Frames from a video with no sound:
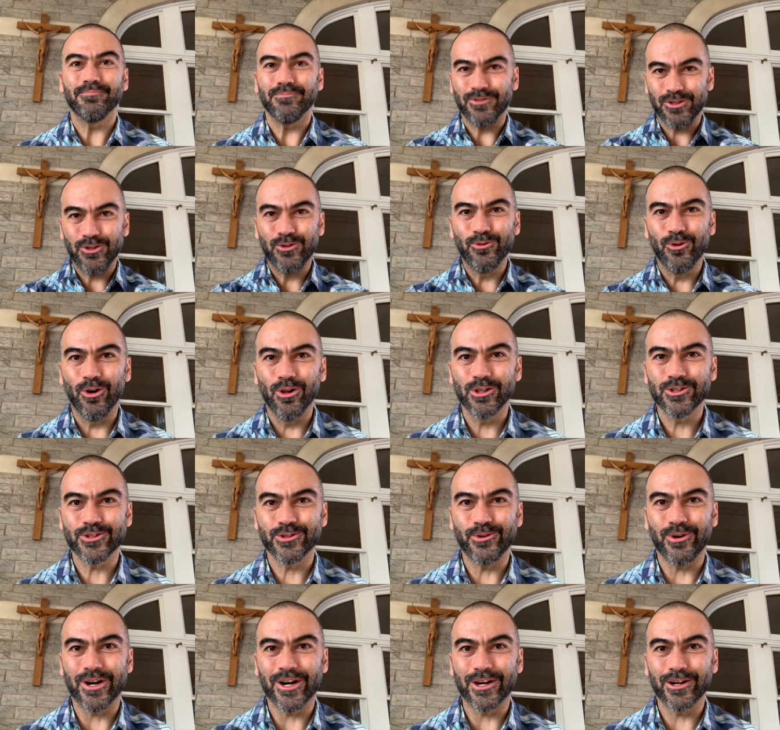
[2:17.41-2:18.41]
You
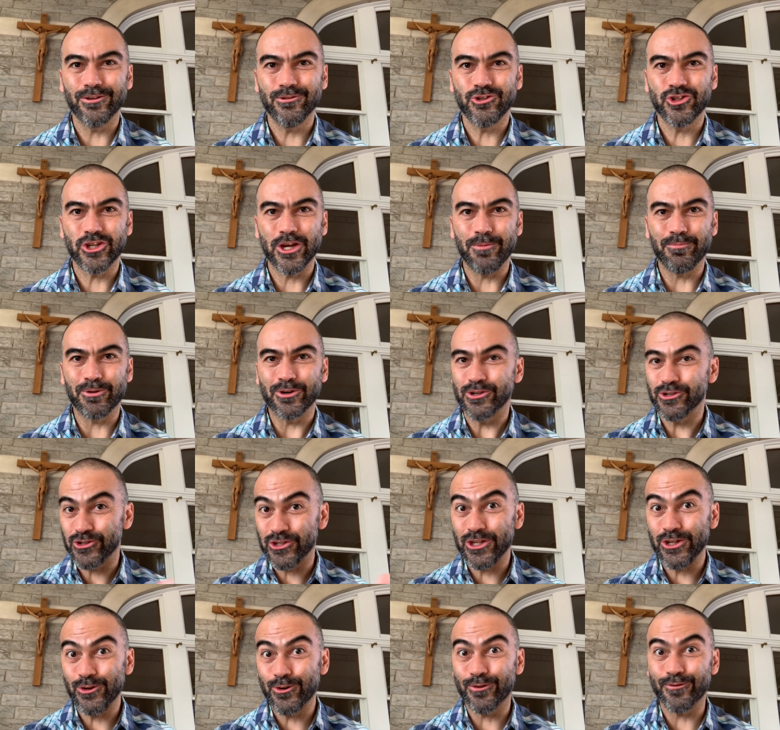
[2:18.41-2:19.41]
also are good shepherds
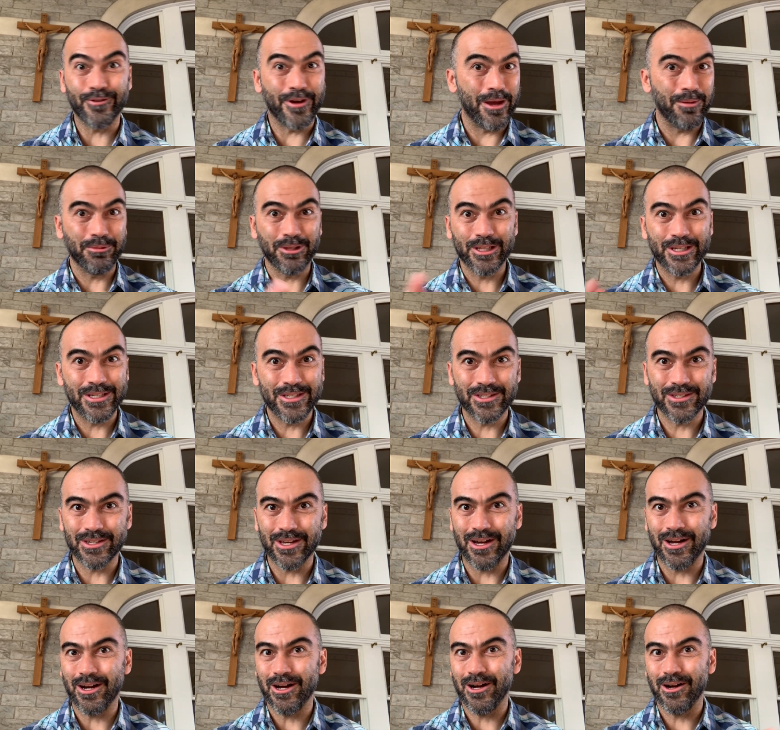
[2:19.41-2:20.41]
in your families,
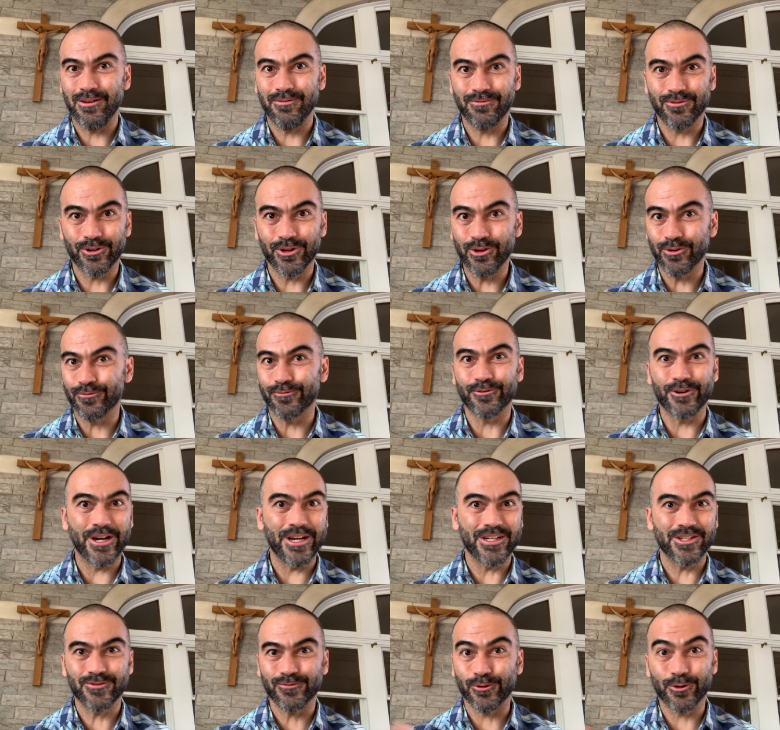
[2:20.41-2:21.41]
for your
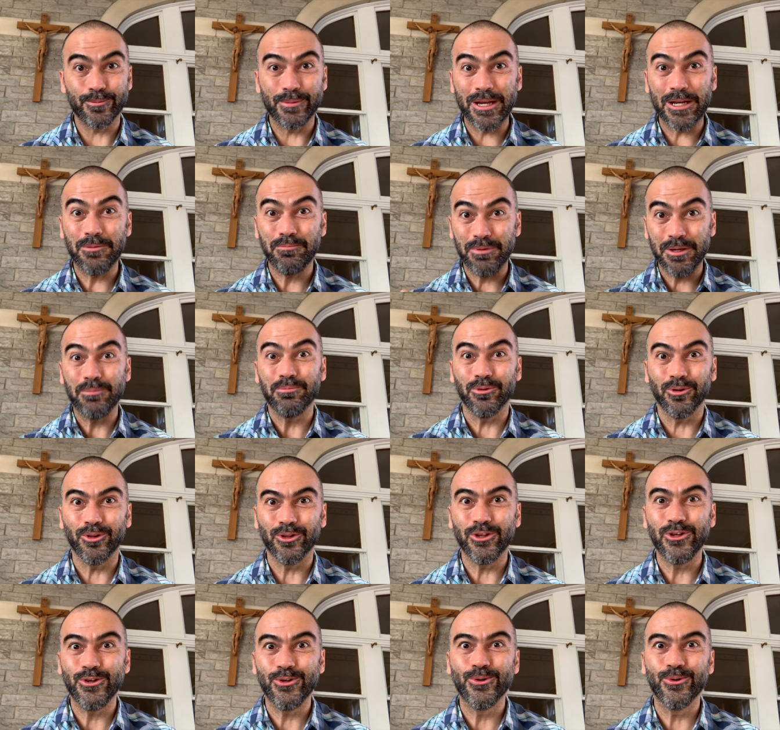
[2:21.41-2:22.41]
friends, for many people,
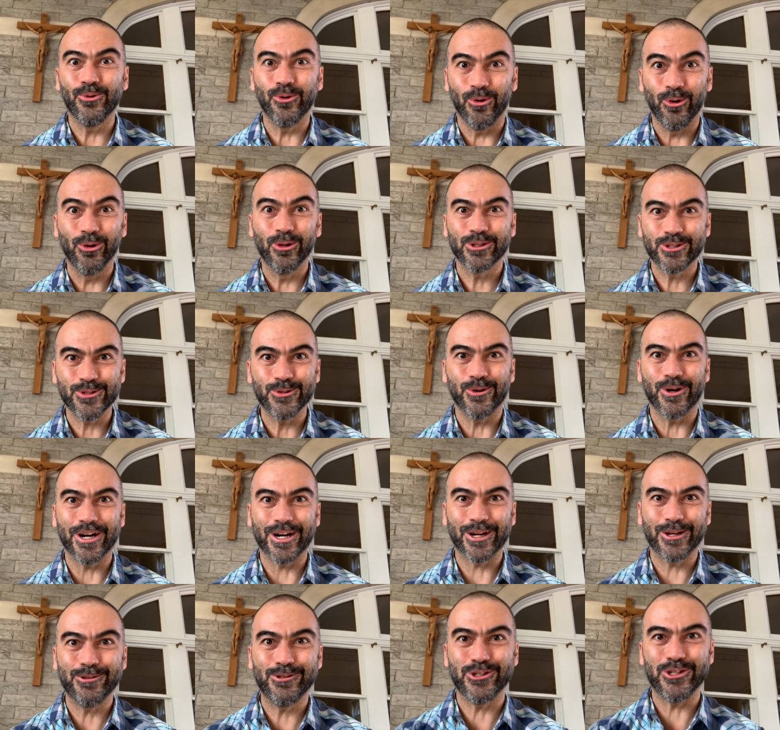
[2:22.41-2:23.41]
you also
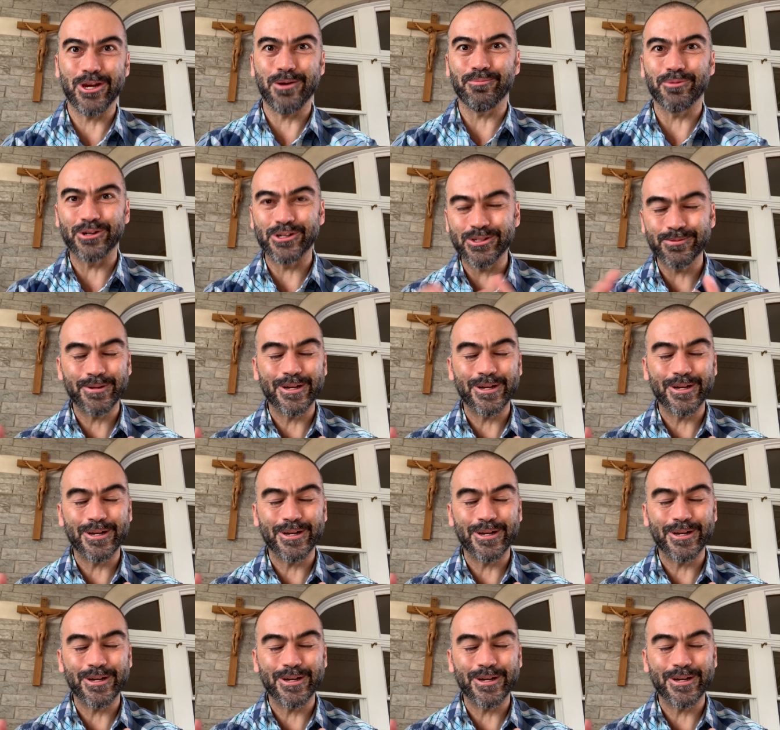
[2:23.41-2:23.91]
are good shepherds.